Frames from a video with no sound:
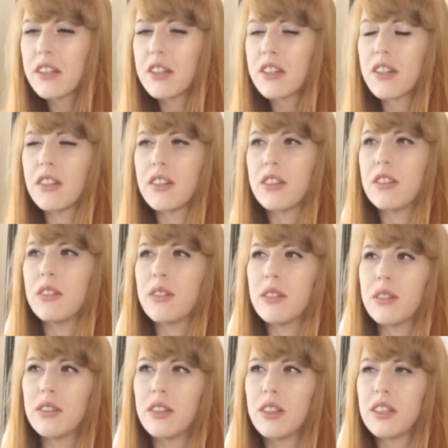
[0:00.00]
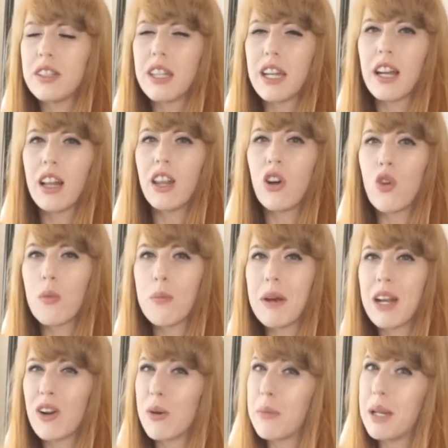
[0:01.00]
so say hello to
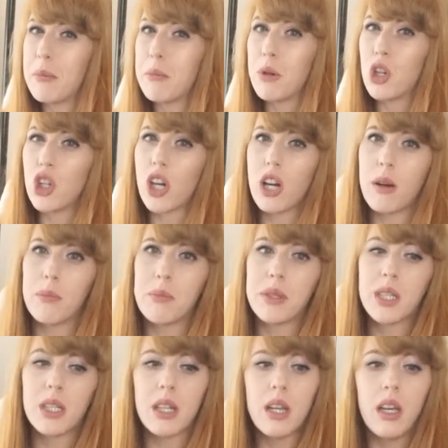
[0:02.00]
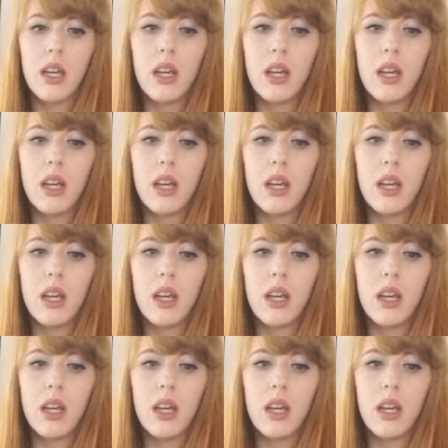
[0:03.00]
pyramid push-ups.